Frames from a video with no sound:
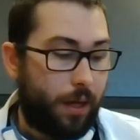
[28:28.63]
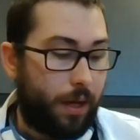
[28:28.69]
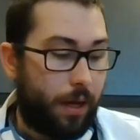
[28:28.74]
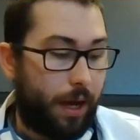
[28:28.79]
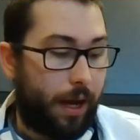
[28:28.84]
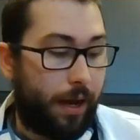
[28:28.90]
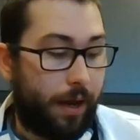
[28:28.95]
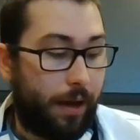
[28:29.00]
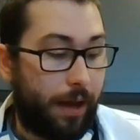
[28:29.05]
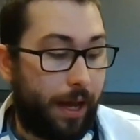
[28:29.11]

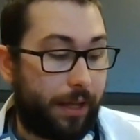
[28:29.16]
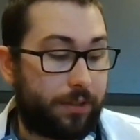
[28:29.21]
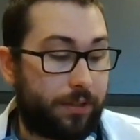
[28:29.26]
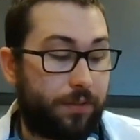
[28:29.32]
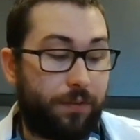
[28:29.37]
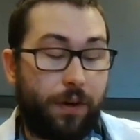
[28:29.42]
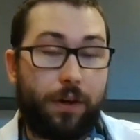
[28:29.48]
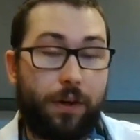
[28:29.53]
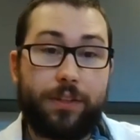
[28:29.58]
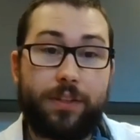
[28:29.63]
have as
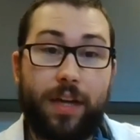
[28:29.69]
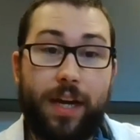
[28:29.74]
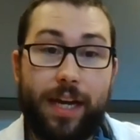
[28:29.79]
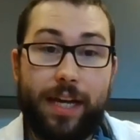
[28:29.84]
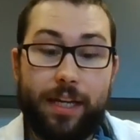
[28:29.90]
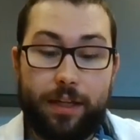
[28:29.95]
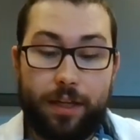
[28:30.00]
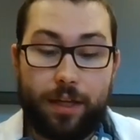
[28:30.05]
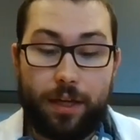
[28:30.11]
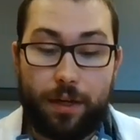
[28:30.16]
far as height
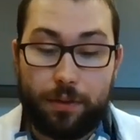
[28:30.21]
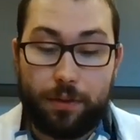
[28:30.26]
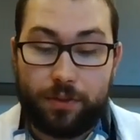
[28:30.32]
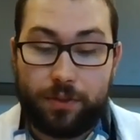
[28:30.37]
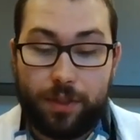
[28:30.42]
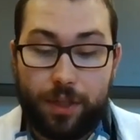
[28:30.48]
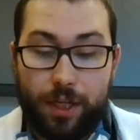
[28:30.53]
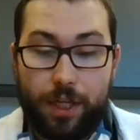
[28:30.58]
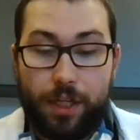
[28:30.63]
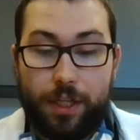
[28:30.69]
goes.
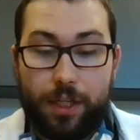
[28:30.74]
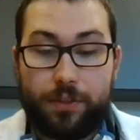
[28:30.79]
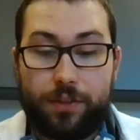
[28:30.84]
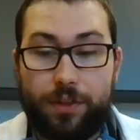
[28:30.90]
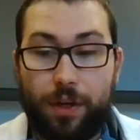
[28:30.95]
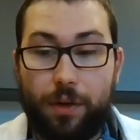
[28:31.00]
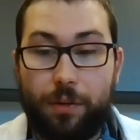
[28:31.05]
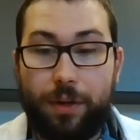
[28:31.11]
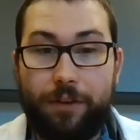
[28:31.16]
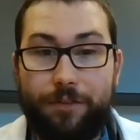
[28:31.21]

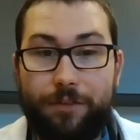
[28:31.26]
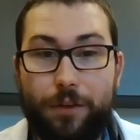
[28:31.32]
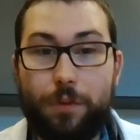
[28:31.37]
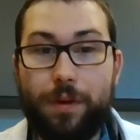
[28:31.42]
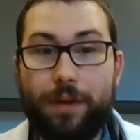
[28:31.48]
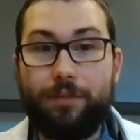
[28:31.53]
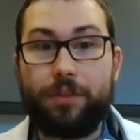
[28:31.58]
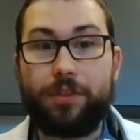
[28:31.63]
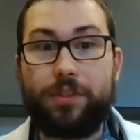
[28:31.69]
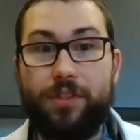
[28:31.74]
So if you
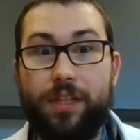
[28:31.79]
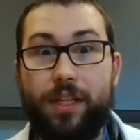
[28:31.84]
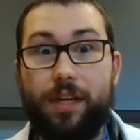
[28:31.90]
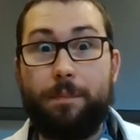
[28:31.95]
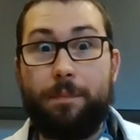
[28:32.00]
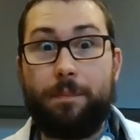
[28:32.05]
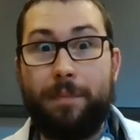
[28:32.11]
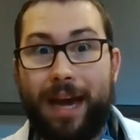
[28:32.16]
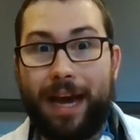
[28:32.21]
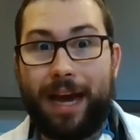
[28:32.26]
ever see a
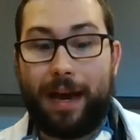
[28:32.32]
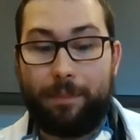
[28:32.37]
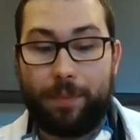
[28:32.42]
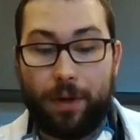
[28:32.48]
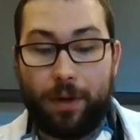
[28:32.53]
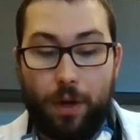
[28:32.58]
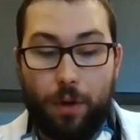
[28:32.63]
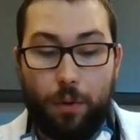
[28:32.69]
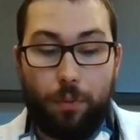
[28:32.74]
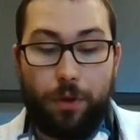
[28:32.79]
map
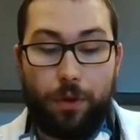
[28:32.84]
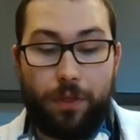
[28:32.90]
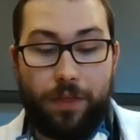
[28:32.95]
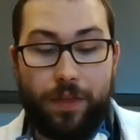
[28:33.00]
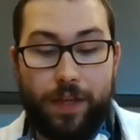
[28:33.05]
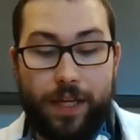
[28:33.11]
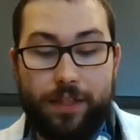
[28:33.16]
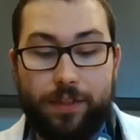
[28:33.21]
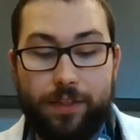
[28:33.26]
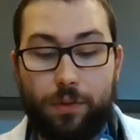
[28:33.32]
with
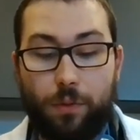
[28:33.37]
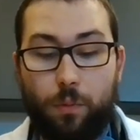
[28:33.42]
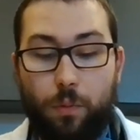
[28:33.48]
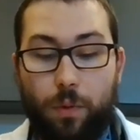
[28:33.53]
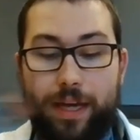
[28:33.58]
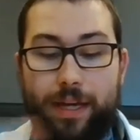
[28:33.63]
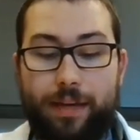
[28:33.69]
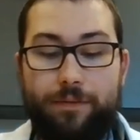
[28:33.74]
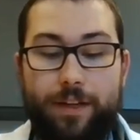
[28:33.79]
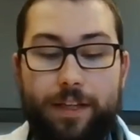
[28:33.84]
these
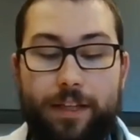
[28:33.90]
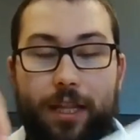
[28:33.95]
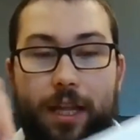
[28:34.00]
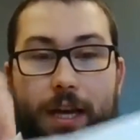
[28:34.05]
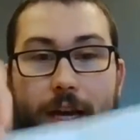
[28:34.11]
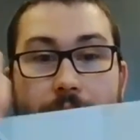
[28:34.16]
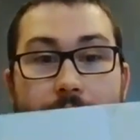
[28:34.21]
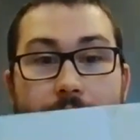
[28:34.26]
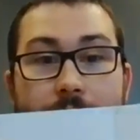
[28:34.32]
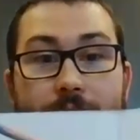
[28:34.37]
wavy
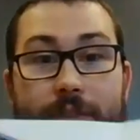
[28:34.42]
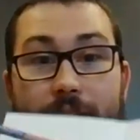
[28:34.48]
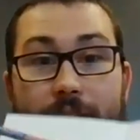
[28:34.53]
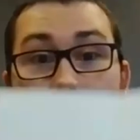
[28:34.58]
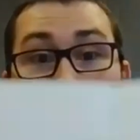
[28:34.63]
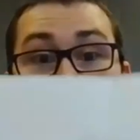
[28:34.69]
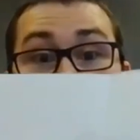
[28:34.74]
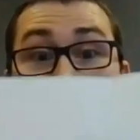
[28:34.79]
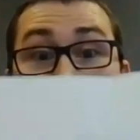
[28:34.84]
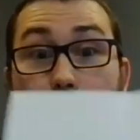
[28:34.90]
lines
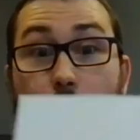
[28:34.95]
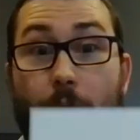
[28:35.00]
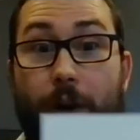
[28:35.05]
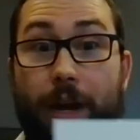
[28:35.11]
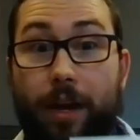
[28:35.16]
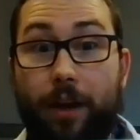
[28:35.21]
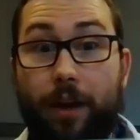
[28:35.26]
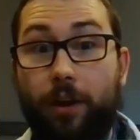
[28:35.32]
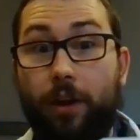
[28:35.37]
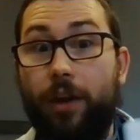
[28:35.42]

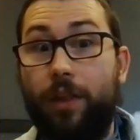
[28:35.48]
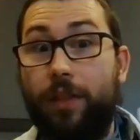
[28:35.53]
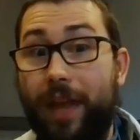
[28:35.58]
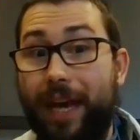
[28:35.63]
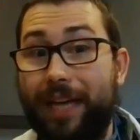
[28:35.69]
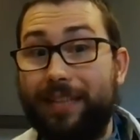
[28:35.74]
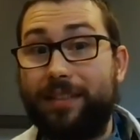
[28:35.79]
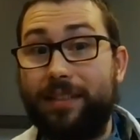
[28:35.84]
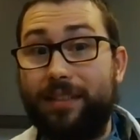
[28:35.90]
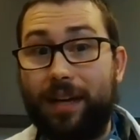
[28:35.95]
everywhere,
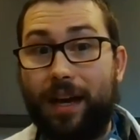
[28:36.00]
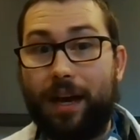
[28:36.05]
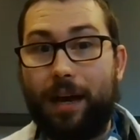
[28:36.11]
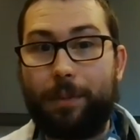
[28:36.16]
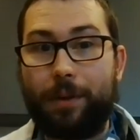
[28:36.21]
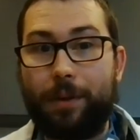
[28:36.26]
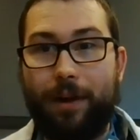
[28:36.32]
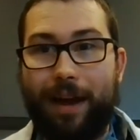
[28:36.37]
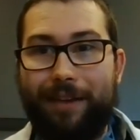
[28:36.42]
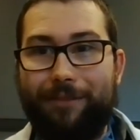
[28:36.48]
that's a
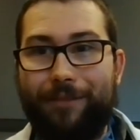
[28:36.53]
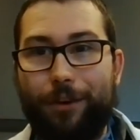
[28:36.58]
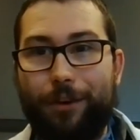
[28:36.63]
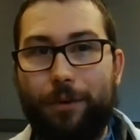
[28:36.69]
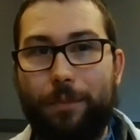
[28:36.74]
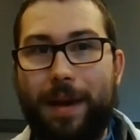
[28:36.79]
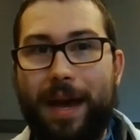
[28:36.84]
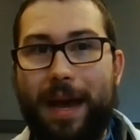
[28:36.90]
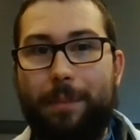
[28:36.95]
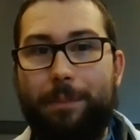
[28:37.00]
topographical
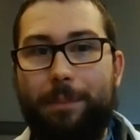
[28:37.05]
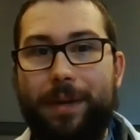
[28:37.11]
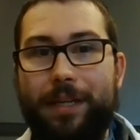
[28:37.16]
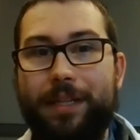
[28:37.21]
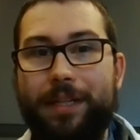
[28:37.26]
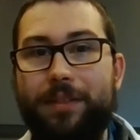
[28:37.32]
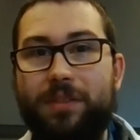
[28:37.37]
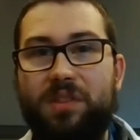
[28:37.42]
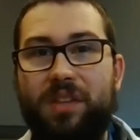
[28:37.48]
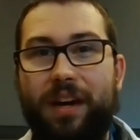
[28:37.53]
map, and
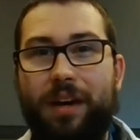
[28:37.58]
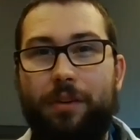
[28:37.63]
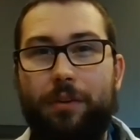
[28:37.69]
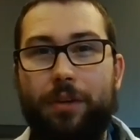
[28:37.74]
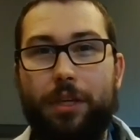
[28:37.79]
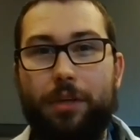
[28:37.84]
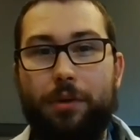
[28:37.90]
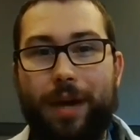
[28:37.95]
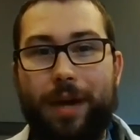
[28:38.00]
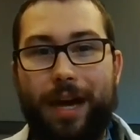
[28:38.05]
it's telling
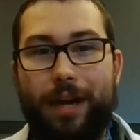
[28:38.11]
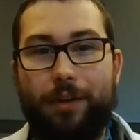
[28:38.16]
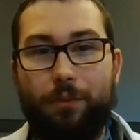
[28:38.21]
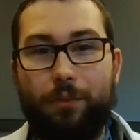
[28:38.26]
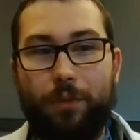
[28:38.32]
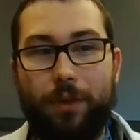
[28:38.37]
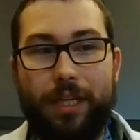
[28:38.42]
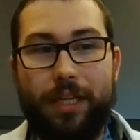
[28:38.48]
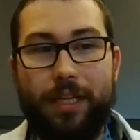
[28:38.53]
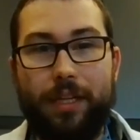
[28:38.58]
you how to
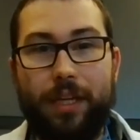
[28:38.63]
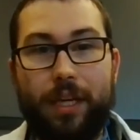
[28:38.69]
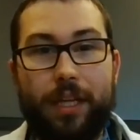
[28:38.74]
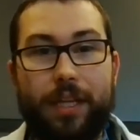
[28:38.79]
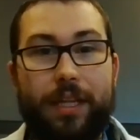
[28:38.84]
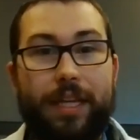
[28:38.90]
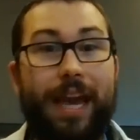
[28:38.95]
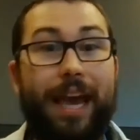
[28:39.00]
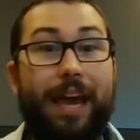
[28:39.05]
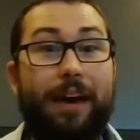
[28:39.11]
read
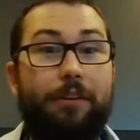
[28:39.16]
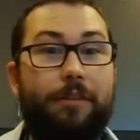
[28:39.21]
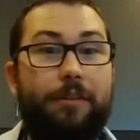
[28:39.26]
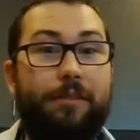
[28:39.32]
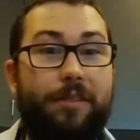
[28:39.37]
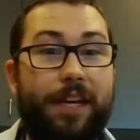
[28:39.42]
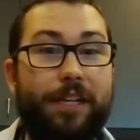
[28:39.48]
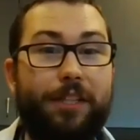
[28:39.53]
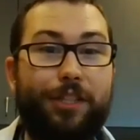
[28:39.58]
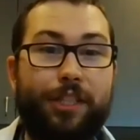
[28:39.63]
the
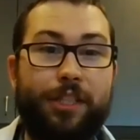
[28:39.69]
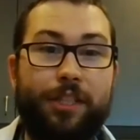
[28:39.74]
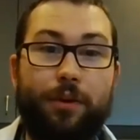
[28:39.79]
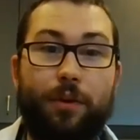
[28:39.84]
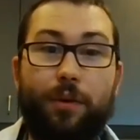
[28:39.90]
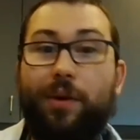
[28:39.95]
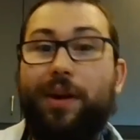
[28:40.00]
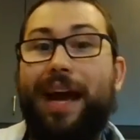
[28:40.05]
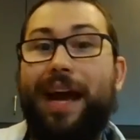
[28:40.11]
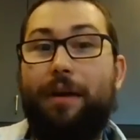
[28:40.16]
elevation
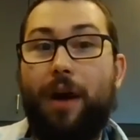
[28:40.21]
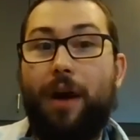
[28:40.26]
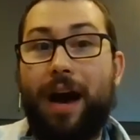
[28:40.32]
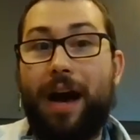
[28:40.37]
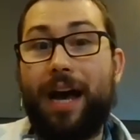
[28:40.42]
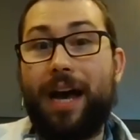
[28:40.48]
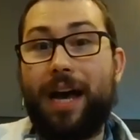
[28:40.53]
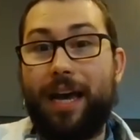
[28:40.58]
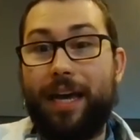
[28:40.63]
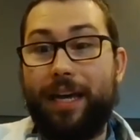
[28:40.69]
or how
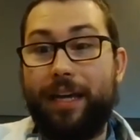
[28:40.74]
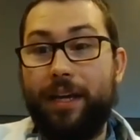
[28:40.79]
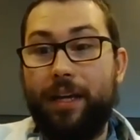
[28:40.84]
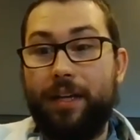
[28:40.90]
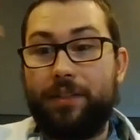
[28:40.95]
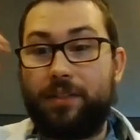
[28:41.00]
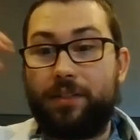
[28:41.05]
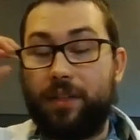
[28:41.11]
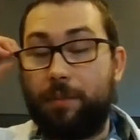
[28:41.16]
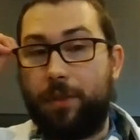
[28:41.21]
high
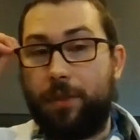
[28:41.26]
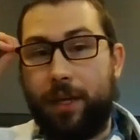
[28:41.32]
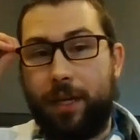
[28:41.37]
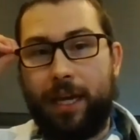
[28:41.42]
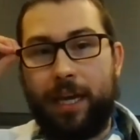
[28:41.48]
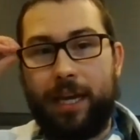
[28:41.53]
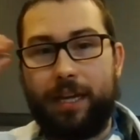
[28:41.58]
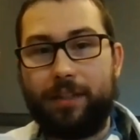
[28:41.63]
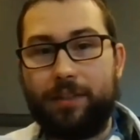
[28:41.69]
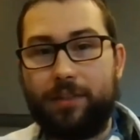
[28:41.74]
something
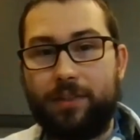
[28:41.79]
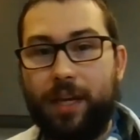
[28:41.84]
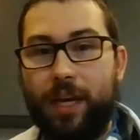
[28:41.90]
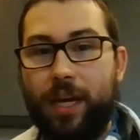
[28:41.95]
is.